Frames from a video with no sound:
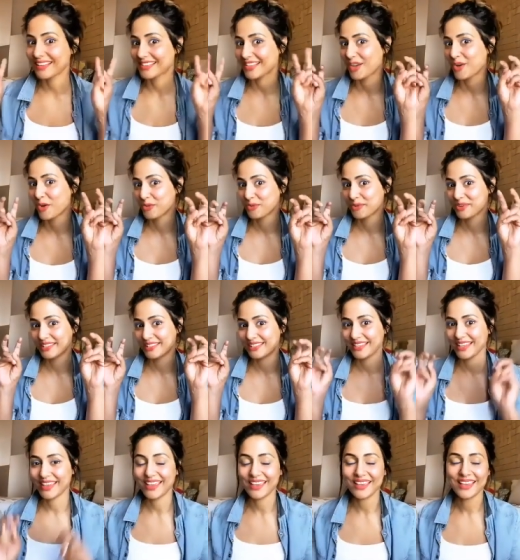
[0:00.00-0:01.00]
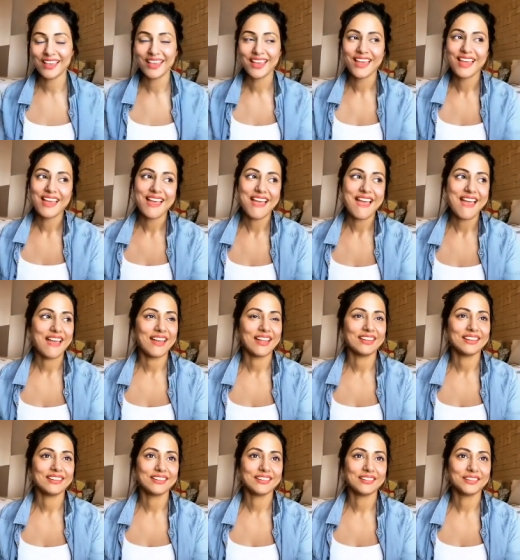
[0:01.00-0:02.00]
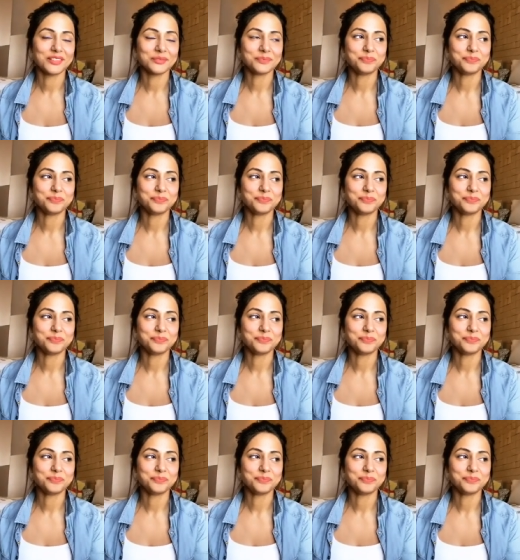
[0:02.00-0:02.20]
as I always say, and